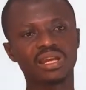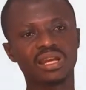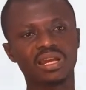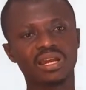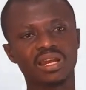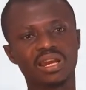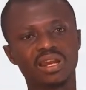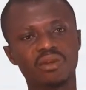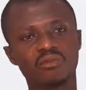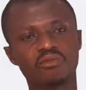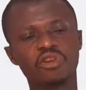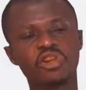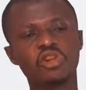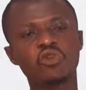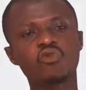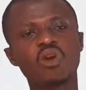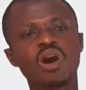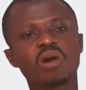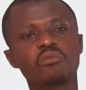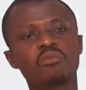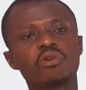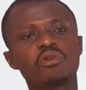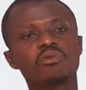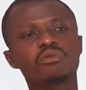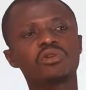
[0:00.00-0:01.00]
a
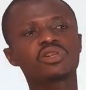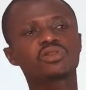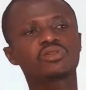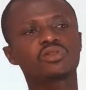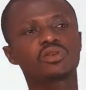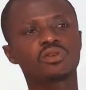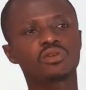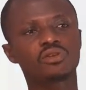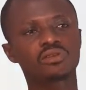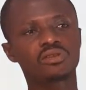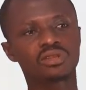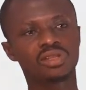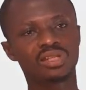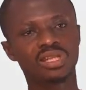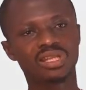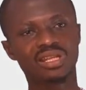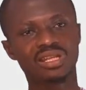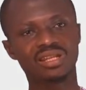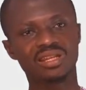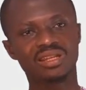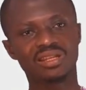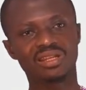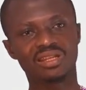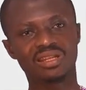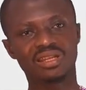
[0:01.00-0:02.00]
renewable resource
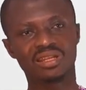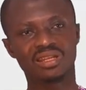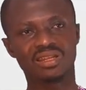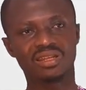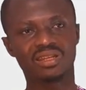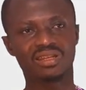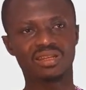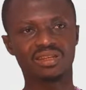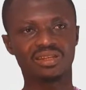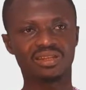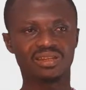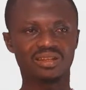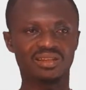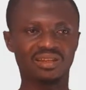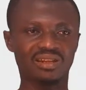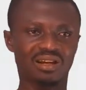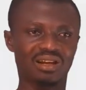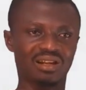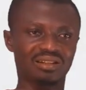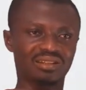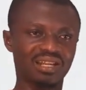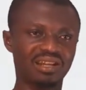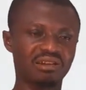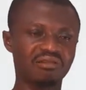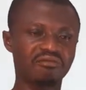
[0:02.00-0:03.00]

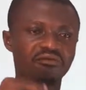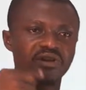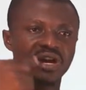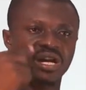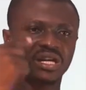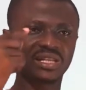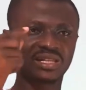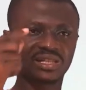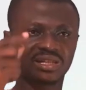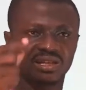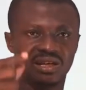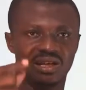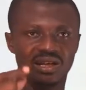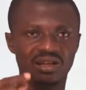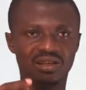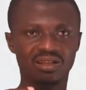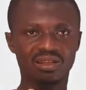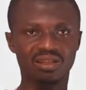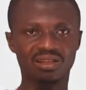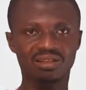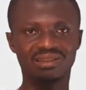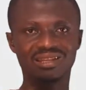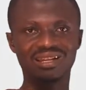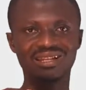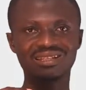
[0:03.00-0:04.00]
at a rate
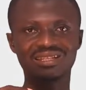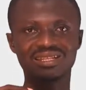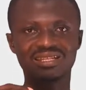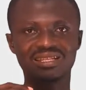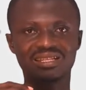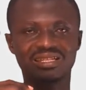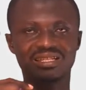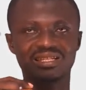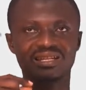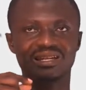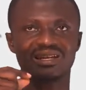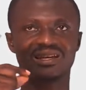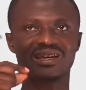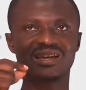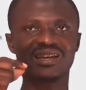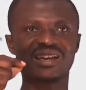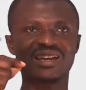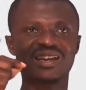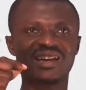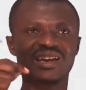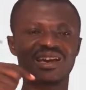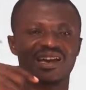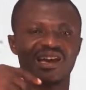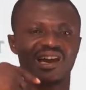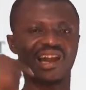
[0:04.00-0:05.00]
that is
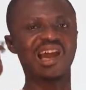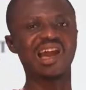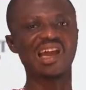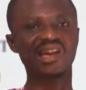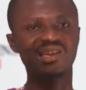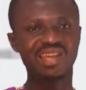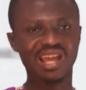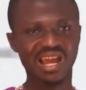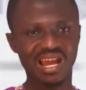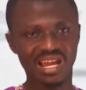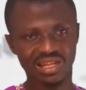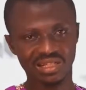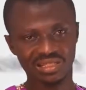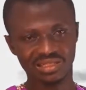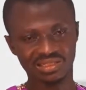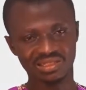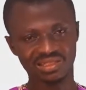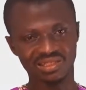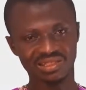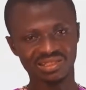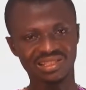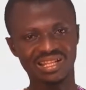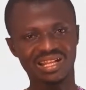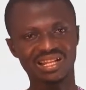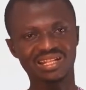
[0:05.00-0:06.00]
higher
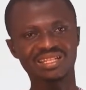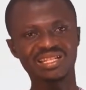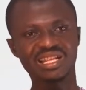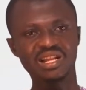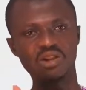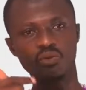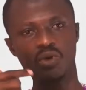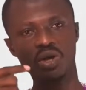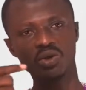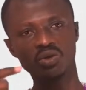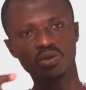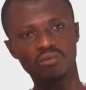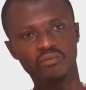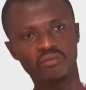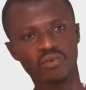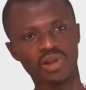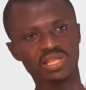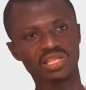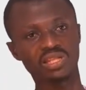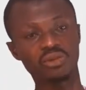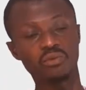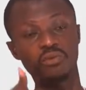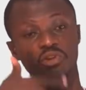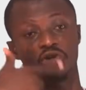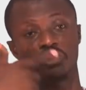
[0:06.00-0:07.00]
than the rate of
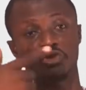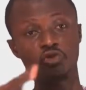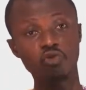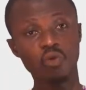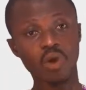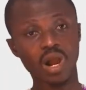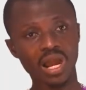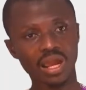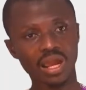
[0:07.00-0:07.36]
renewal,